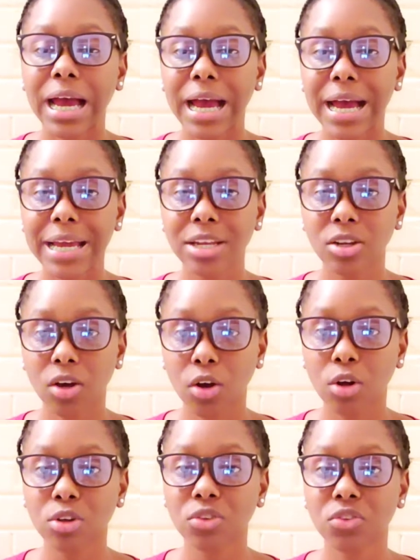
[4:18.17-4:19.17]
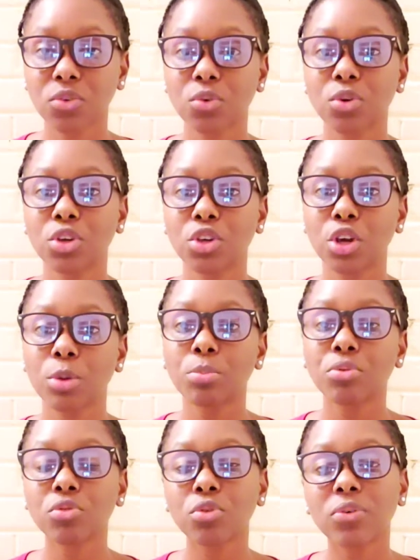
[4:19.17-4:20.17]
and also your
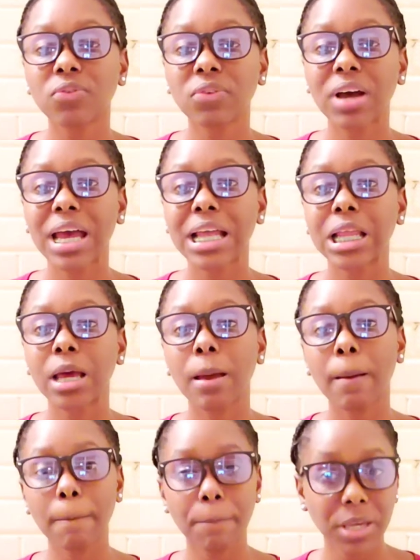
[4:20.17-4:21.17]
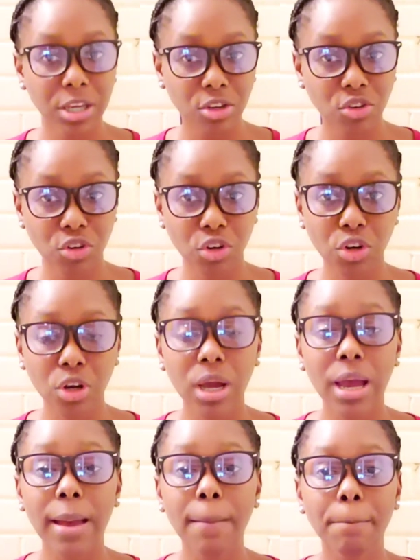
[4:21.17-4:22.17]
profile picture.
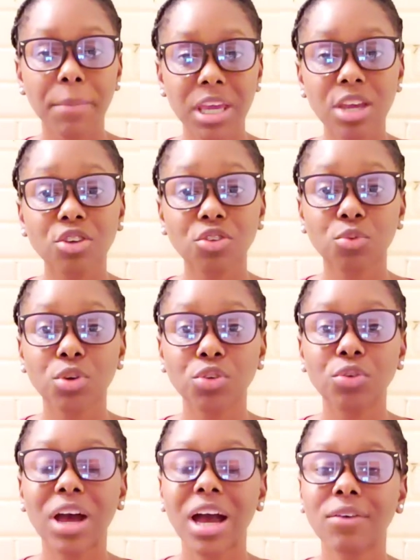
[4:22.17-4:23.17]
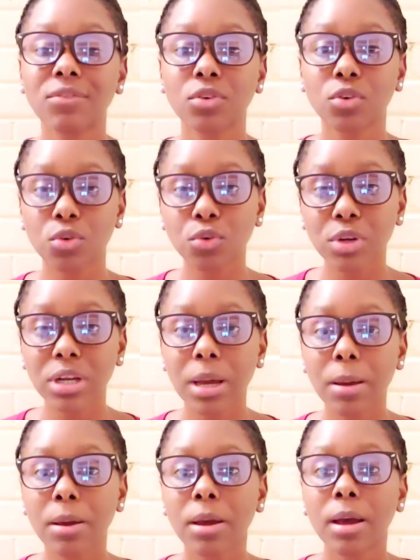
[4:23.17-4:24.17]
Make sure you have
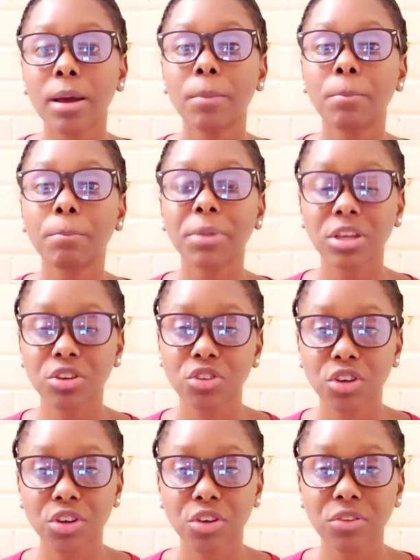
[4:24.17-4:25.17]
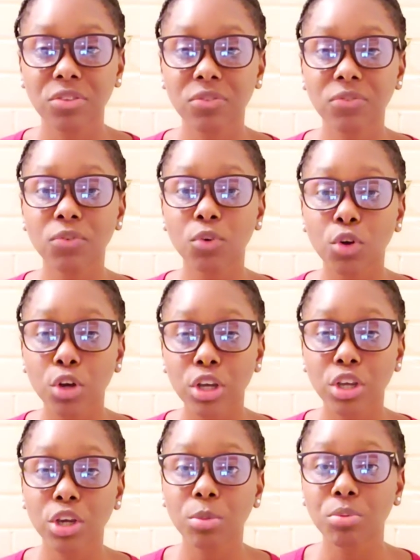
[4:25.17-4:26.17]
good pictures for
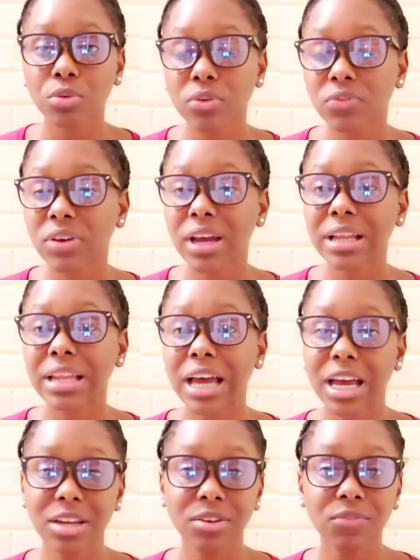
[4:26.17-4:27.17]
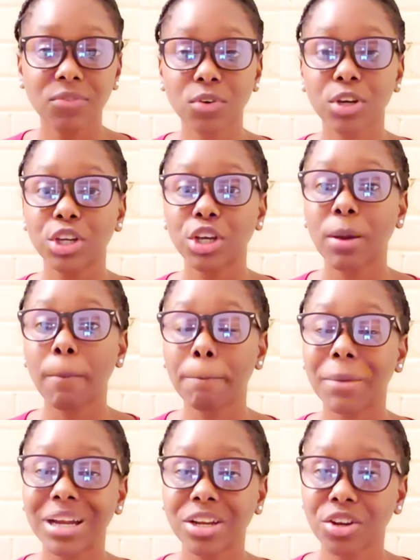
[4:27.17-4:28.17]
your profile and for your
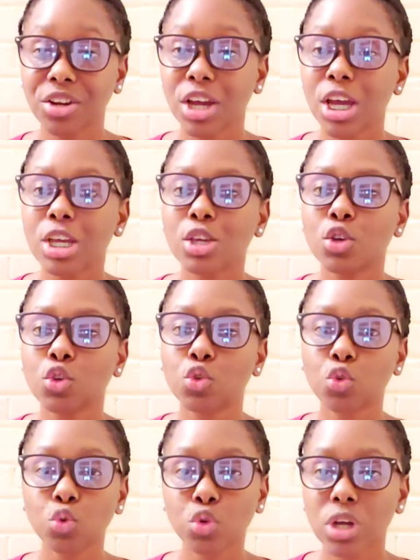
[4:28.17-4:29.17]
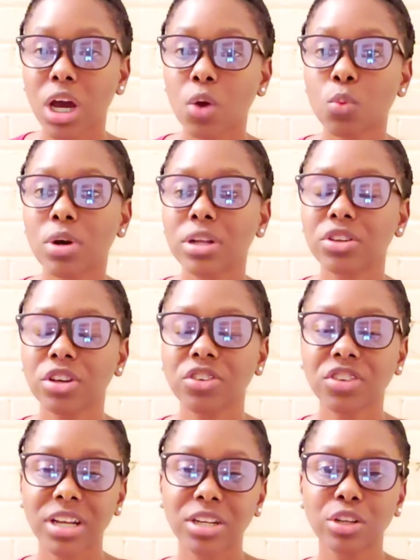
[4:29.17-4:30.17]
banner. You do not want your
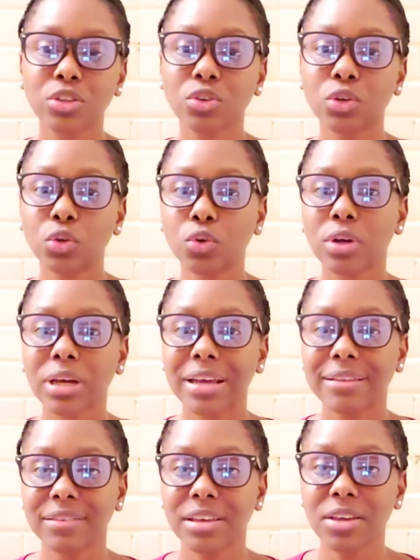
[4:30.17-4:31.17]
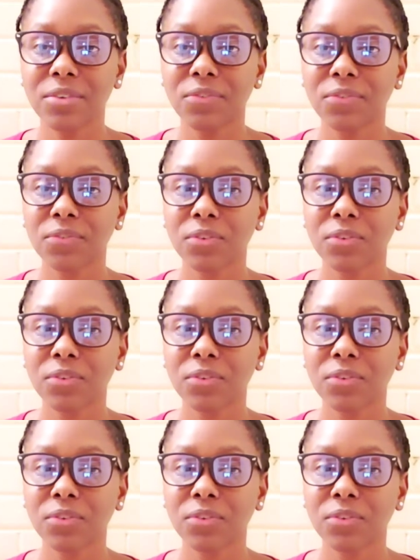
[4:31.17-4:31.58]
channel to look as if